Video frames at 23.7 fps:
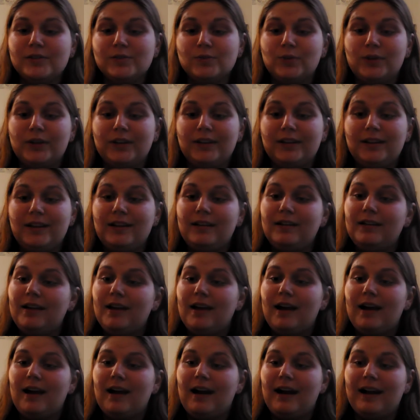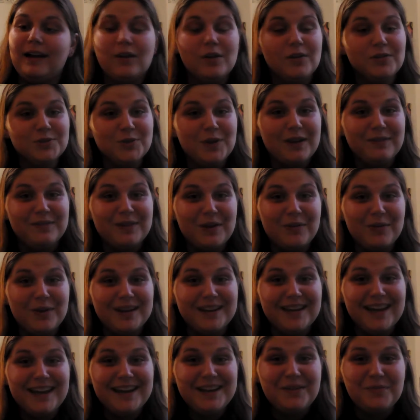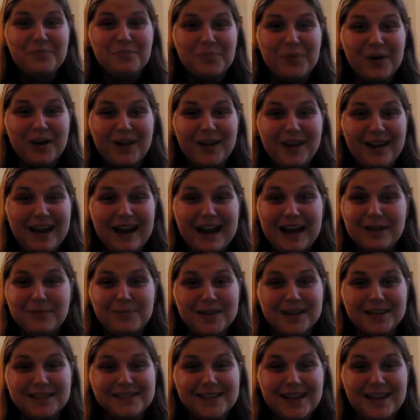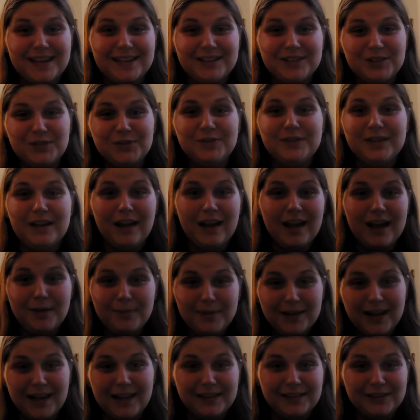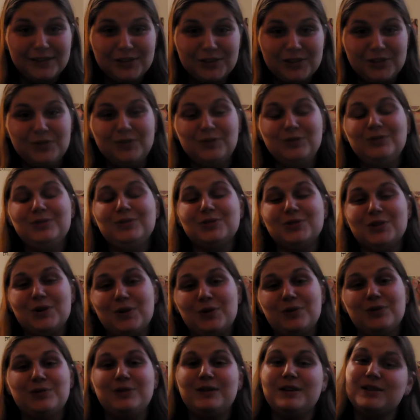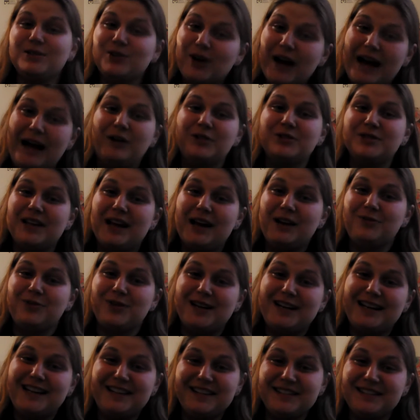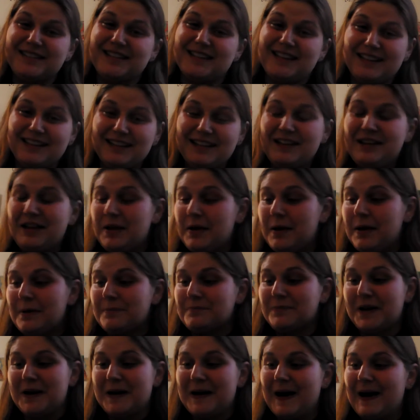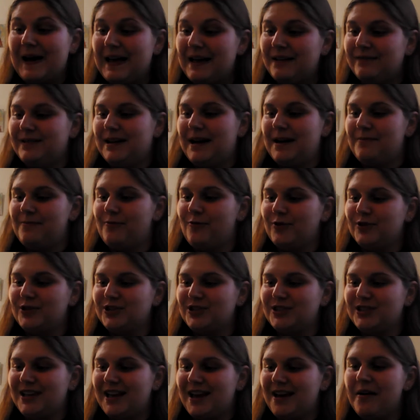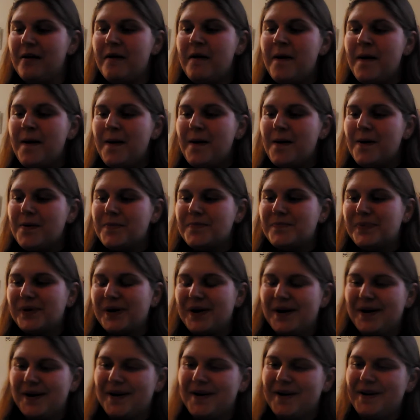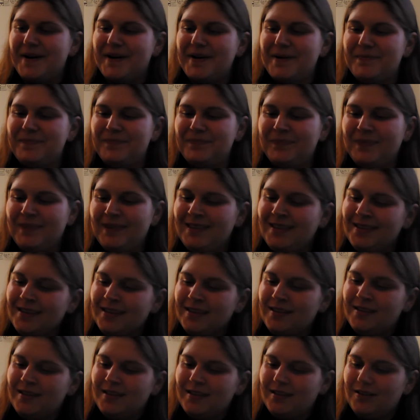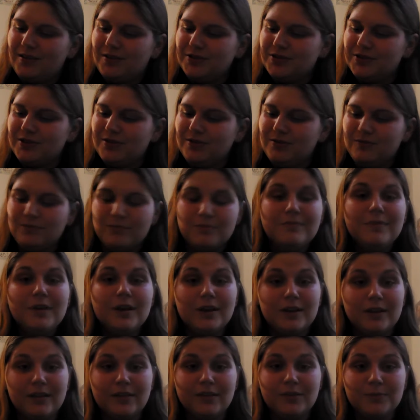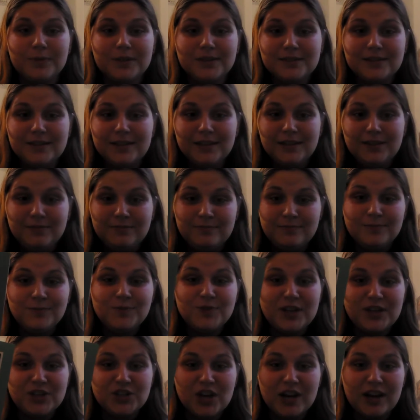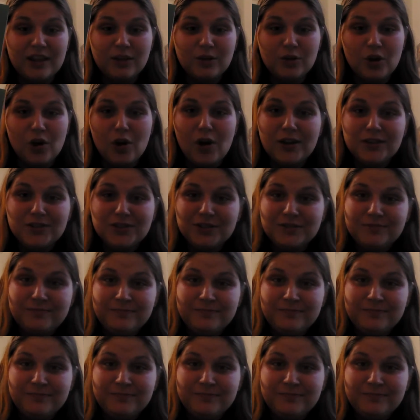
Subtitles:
one I also have not read yet, but I am excited to. I am a college student, so these are outside readings that might not have time for just yet. But also, another mystic, St. John of the Cross,